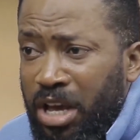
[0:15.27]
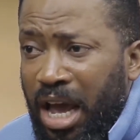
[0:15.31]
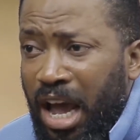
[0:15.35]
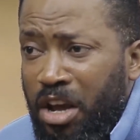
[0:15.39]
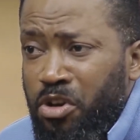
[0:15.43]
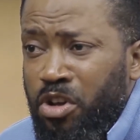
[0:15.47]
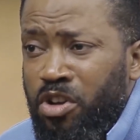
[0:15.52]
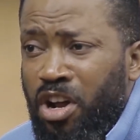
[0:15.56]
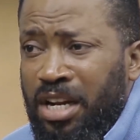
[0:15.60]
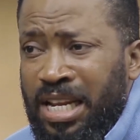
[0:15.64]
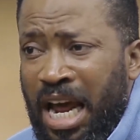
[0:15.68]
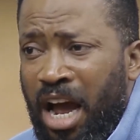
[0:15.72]
Are
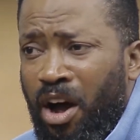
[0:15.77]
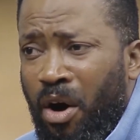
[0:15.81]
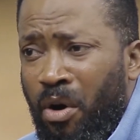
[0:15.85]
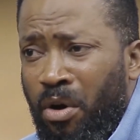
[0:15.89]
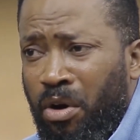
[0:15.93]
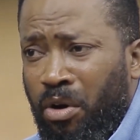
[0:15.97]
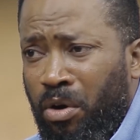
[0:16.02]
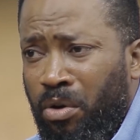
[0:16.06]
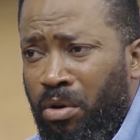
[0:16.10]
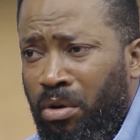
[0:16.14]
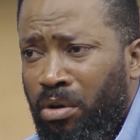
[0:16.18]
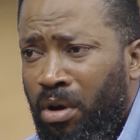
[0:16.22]
you not her
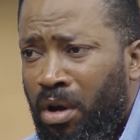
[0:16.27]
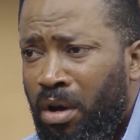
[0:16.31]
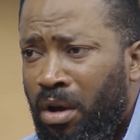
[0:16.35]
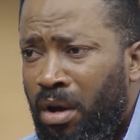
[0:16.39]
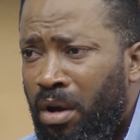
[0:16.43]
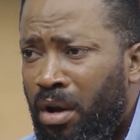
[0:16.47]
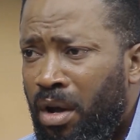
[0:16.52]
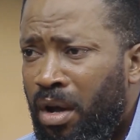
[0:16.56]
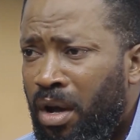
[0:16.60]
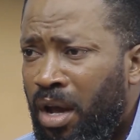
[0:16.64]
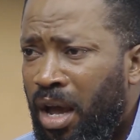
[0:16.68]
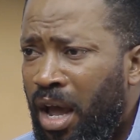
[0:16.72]
uncle?
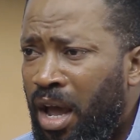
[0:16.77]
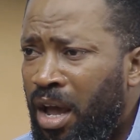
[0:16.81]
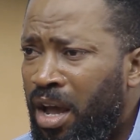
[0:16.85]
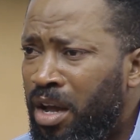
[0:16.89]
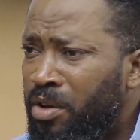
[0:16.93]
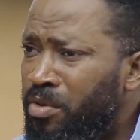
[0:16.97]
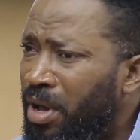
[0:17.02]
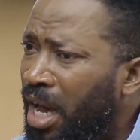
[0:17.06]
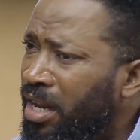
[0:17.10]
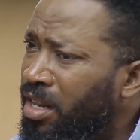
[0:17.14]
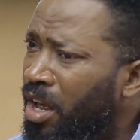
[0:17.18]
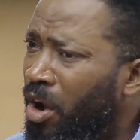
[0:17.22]

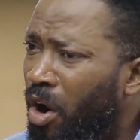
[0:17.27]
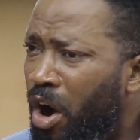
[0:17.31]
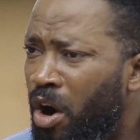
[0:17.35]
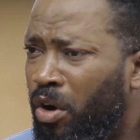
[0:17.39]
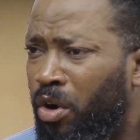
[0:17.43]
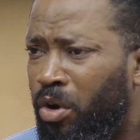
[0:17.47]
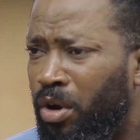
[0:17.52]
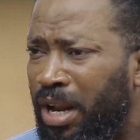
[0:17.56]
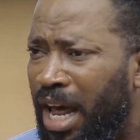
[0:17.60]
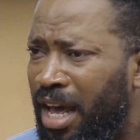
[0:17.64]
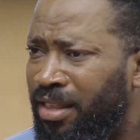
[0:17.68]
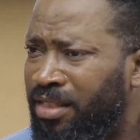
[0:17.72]
You are the
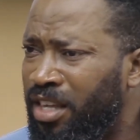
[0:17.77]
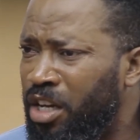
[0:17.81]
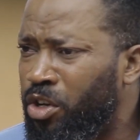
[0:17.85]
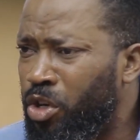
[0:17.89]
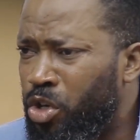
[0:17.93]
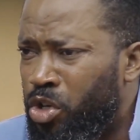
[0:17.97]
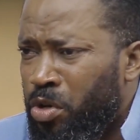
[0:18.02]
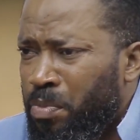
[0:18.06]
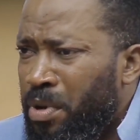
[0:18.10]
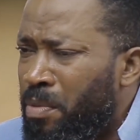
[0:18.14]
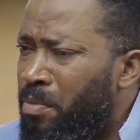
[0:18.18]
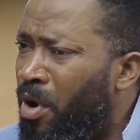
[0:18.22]
uncle. I think you
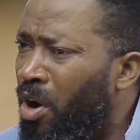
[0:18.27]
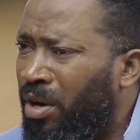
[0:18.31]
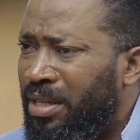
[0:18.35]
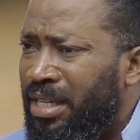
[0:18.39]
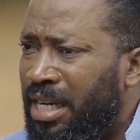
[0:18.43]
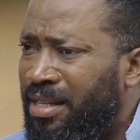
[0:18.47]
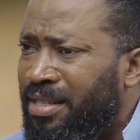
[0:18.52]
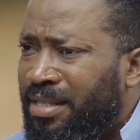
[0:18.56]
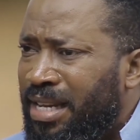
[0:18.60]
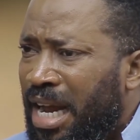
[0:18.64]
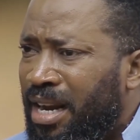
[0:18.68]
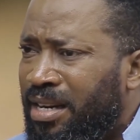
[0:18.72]
should be more
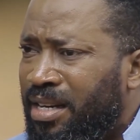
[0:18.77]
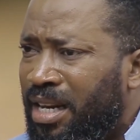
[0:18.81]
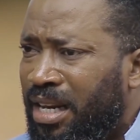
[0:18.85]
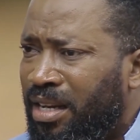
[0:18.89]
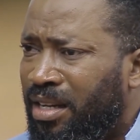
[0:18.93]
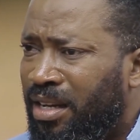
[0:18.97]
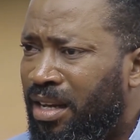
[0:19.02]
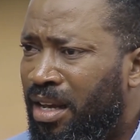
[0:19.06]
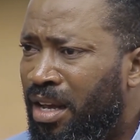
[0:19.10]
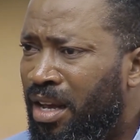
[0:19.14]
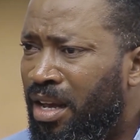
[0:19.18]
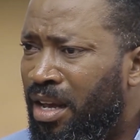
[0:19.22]

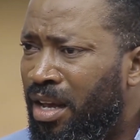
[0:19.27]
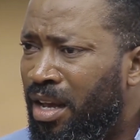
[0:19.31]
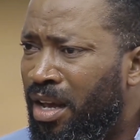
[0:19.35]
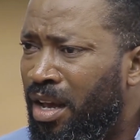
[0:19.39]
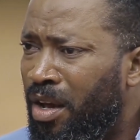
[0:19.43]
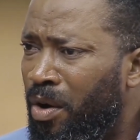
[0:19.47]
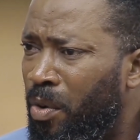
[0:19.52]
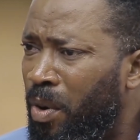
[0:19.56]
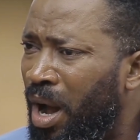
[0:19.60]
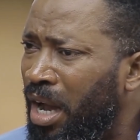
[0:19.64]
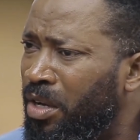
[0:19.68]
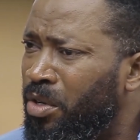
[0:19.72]
understanding.
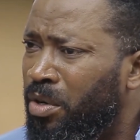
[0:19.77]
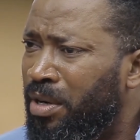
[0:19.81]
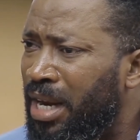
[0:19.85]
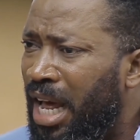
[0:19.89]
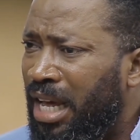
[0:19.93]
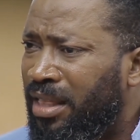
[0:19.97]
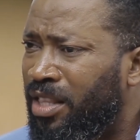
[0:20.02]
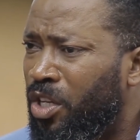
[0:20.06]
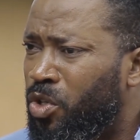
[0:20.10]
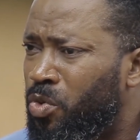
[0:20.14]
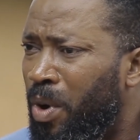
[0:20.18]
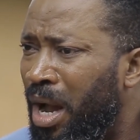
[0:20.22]
Why are you
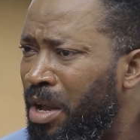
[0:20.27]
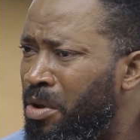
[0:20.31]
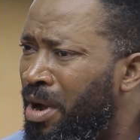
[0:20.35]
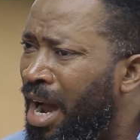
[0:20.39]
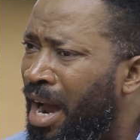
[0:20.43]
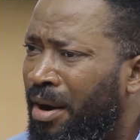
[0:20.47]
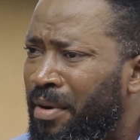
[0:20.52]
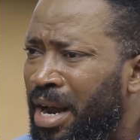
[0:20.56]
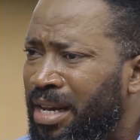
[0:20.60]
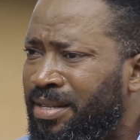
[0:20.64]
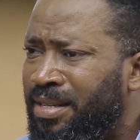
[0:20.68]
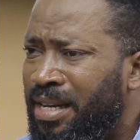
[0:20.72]
like this? Why are you
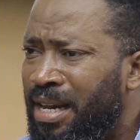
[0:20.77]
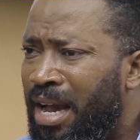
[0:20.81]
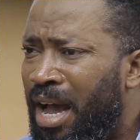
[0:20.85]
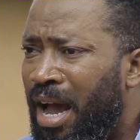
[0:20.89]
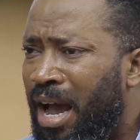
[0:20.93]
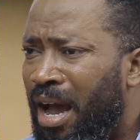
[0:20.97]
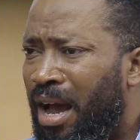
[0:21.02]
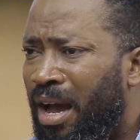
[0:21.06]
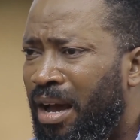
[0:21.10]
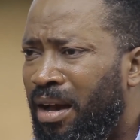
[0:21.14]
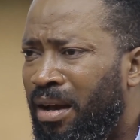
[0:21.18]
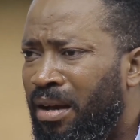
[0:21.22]
harassing
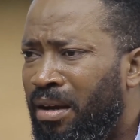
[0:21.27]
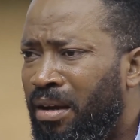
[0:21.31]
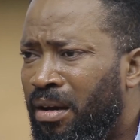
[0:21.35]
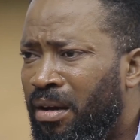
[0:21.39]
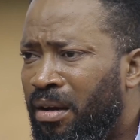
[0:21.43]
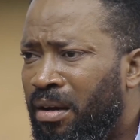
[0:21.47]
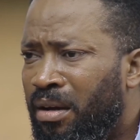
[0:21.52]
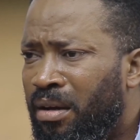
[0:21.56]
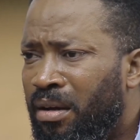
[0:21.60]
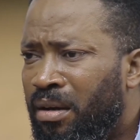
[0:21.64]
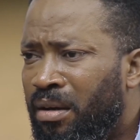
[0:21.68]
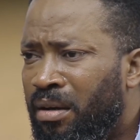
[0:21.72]
her?
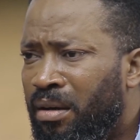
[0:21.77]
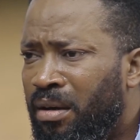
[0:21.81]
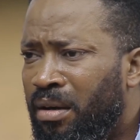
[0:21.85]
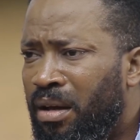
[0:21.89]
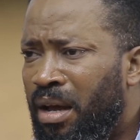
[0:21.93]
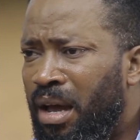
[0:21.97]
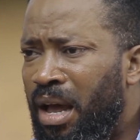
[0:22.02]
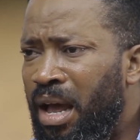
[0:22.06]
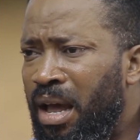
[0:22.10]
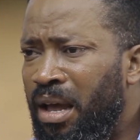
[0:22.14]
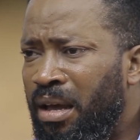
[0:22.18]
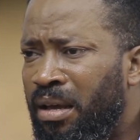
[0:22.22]

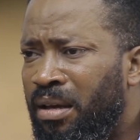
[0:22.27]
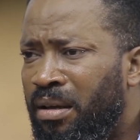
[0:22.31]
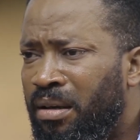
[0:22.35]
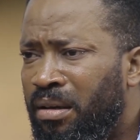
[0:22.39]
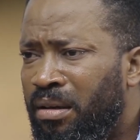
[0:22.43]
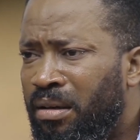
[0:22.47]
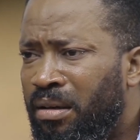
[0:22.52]
Huh?